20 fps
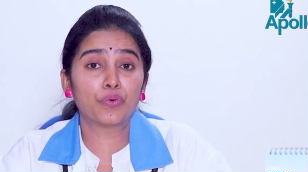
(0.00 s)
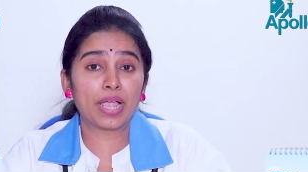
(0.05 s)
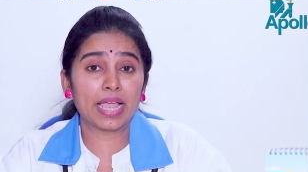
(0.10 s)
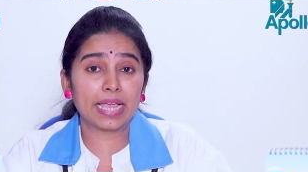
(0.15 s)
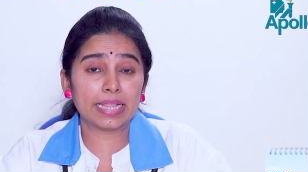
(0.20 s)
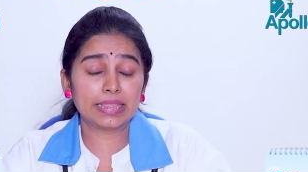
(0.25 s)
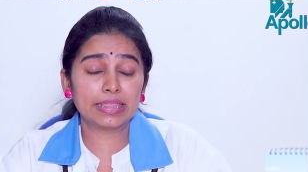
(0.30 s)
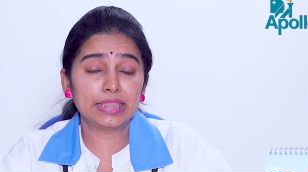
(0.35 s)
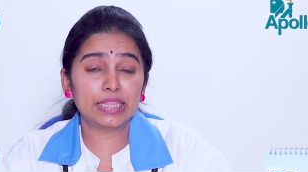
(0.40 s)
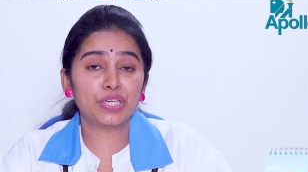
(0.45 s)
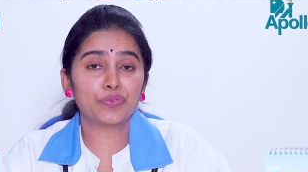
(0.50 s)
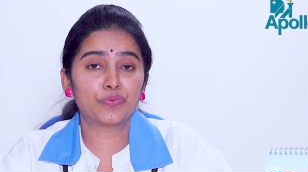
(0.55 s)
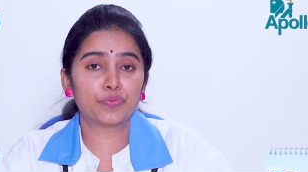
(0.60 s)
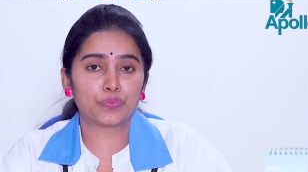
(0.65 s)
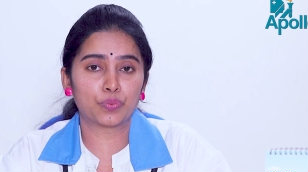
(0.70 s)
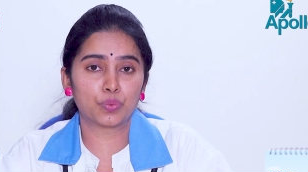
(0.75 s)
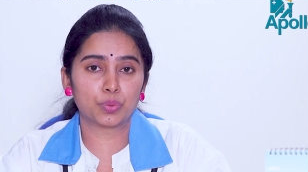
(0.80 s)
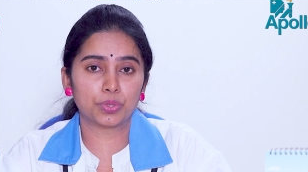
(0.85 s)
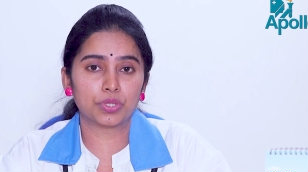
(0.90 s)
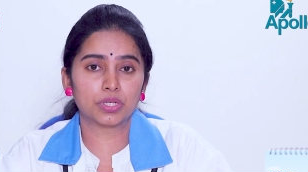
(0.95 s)
healthy
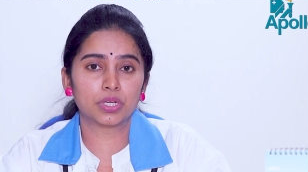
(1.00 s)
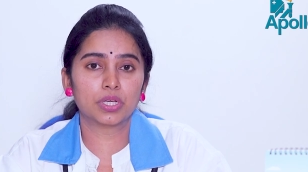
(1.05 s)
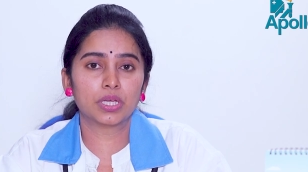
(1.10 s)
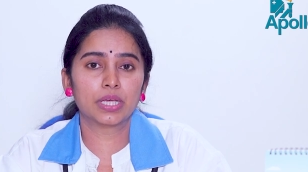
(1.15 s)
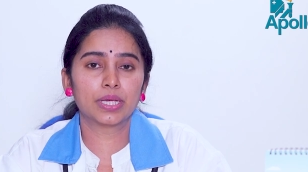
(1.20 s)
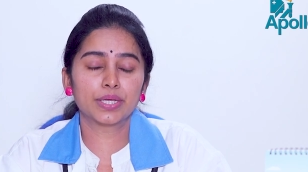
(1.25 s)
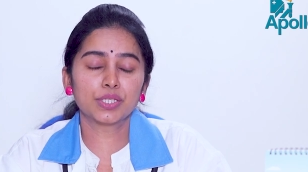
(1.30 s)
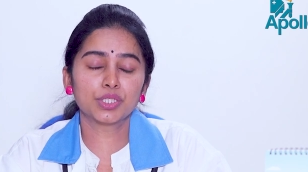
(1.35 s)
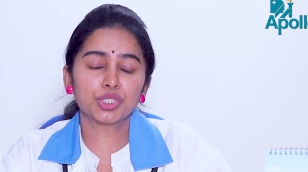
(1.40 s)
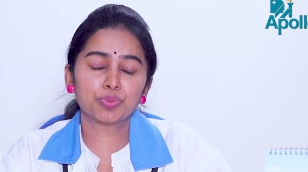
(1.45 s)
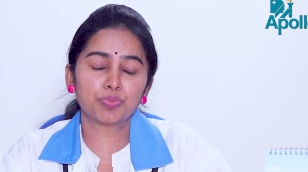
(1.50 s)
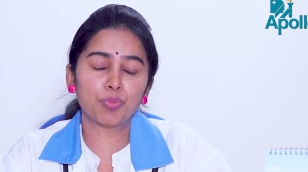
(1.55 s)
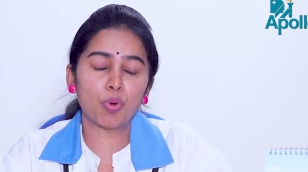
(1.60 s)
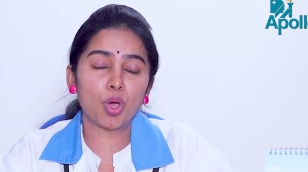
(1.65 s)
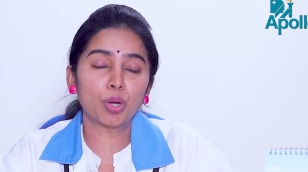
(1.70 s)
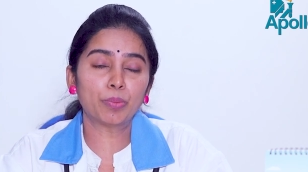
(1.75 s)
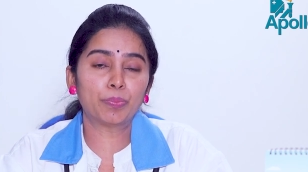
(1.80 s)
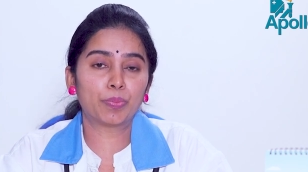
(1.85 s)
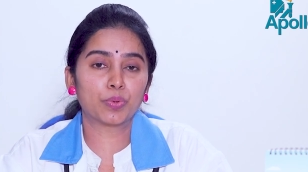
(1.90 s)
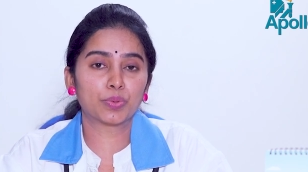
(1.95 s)
food in
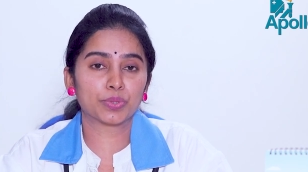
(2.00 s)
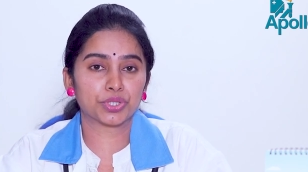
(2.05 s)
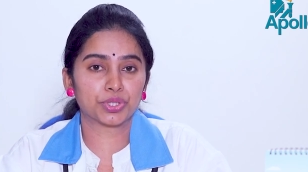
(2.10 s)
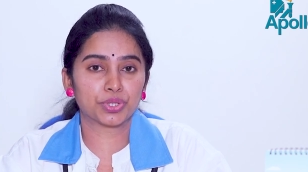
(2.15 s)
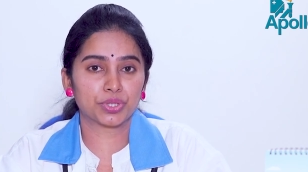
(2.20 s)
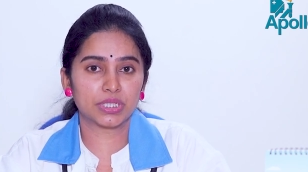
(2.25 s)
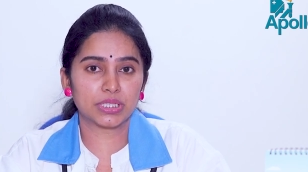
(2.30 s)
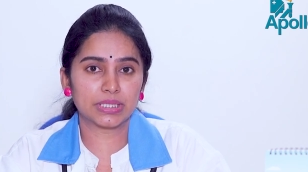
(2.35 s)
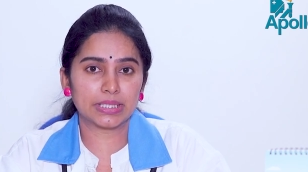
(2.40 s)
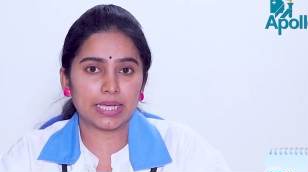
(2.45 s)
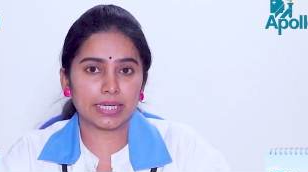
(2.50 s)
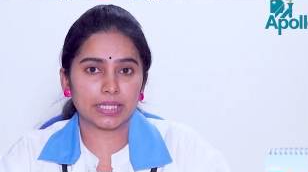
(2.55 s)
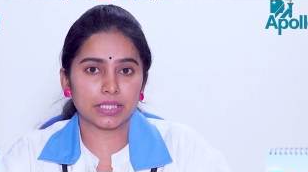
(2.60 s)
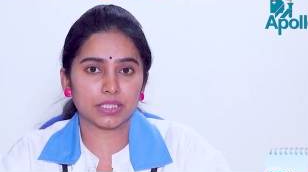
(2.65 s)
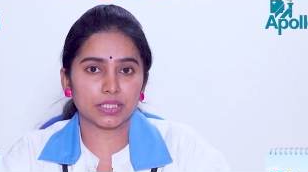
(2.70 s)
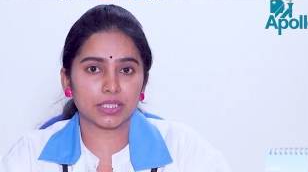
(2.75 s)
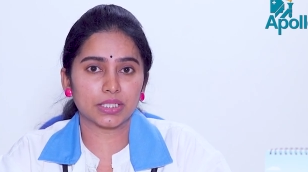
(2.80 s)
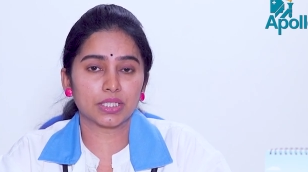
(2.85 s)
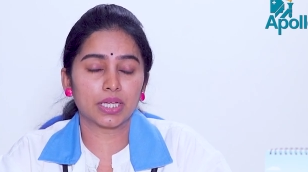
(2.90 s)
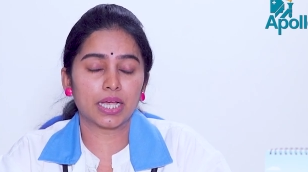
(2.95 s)
small portion
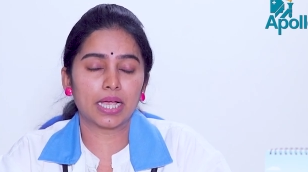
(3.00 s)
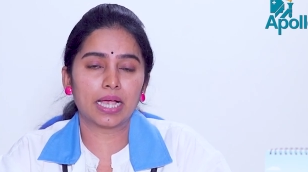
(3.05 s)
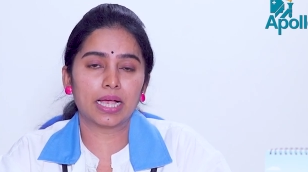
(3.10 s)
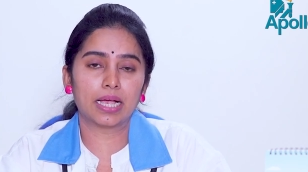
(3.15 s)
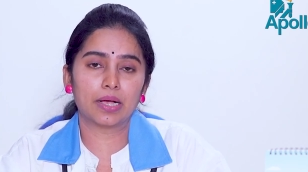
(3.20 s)
sizes.